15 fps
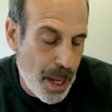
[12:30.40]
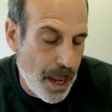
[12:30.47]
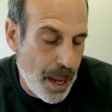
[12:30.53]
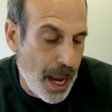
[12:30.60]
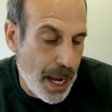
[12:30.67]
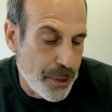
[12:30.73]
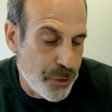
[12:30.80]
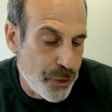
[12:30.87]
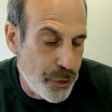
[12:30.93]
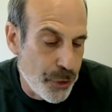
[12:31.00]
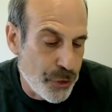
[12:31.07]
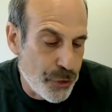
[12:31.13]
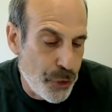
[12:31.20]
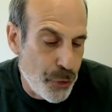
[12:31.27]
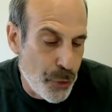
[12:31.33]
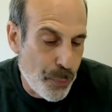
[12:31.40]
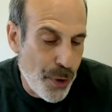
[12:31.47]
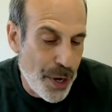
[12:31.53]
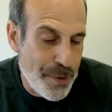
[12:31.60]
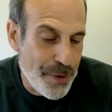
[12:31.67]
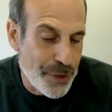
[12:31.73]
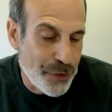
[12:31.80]
And students who
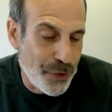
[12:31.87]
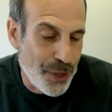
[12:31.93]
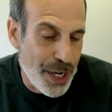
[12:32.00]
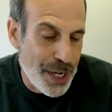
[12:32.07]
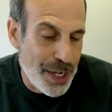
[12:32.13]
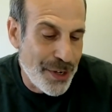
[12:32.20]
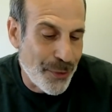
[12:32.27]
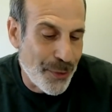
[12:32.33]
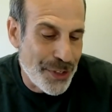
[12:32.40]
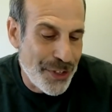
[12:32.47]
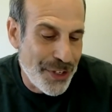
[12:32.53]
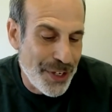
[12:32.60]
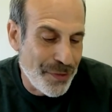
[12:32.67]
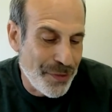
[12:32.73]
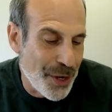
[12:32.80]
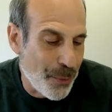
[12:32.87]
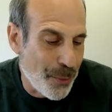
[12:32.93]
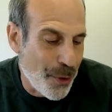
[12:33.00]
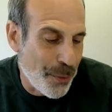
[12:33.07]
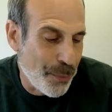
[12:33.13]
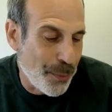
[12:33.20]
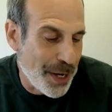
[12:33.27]
previously received the
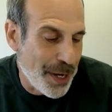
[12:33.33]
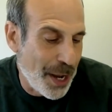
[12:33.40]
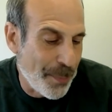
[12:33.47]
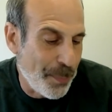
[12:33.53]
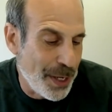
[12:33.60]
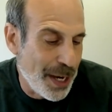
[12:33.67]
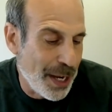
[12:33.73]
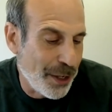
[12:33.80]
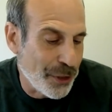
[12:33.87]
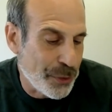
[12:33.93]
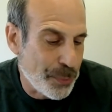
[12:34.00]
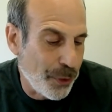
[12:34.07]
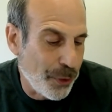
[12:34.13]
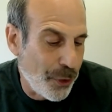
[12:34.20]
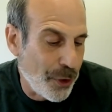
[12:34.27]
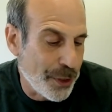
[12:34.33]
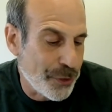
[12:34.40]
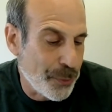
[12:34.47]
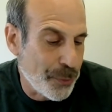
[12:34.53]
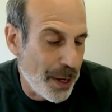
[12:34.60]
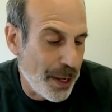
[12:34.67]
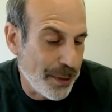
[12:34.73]
award would not be eligible
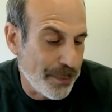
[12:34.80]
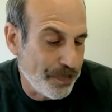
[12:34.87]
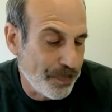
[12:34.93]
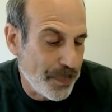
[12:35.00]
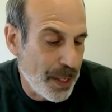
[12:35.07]
as well.